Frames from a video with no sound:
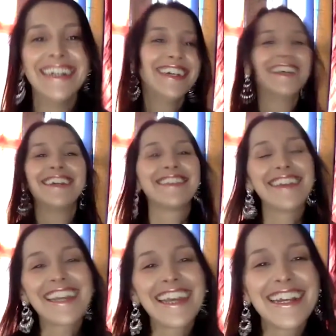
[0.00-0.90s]
See, I
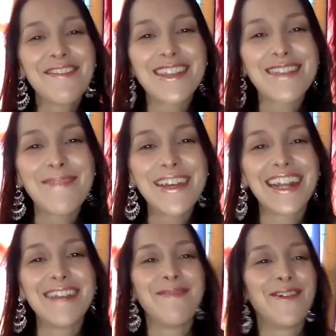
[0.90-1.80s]
can't even speak
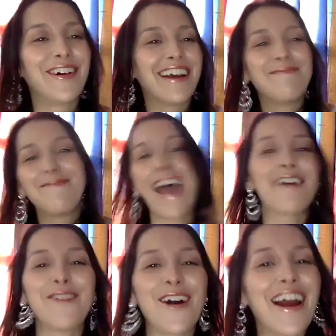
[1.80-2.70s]
anymore. I'm that
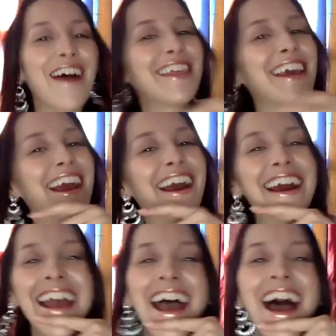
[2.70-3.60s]
far out there.
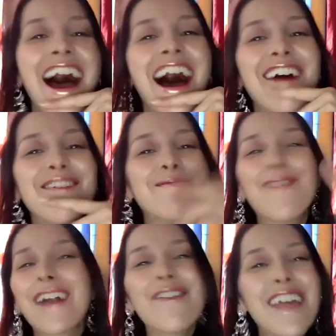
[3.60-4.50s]

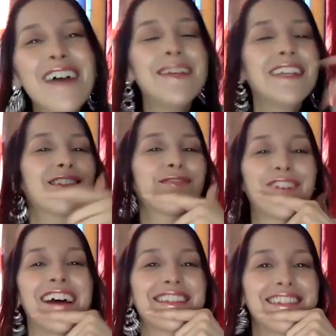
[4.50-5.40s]
Whatever that means for
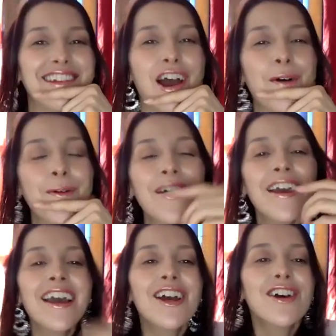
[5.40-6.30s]
us,
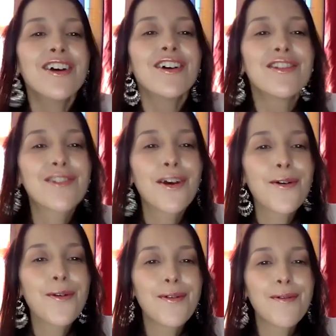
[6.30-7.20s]

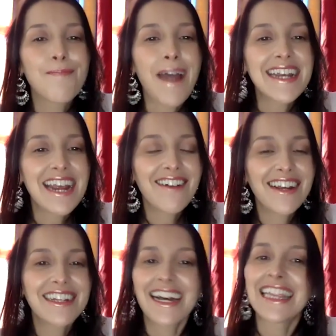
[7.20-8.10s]
So by daring
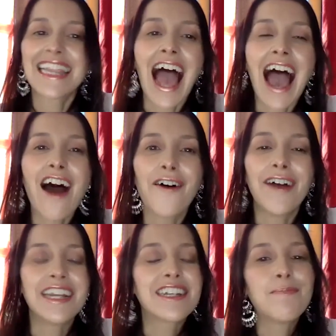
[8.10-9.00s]
to allow
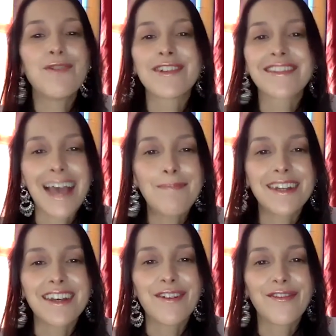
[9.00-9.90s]
and to be
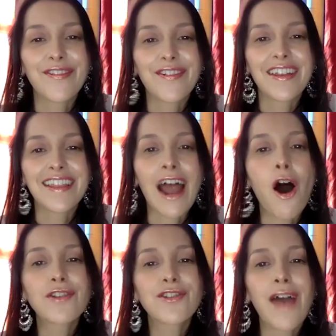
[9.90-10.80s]
receptive, that
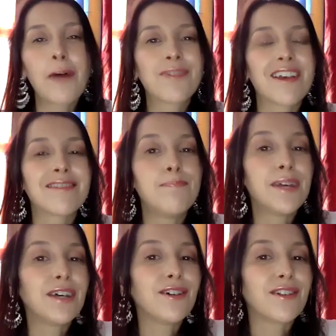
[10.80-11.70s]
also helps us
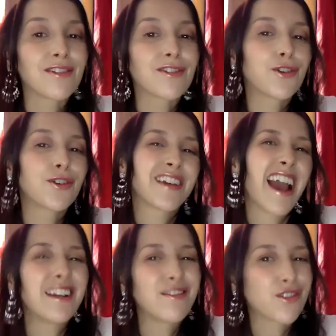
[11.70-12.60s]
build a certain
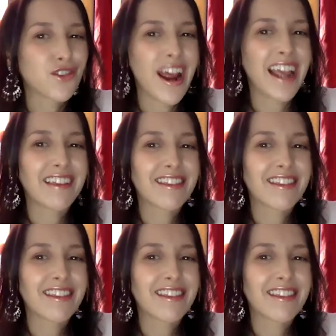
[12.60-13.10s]
kind of strength.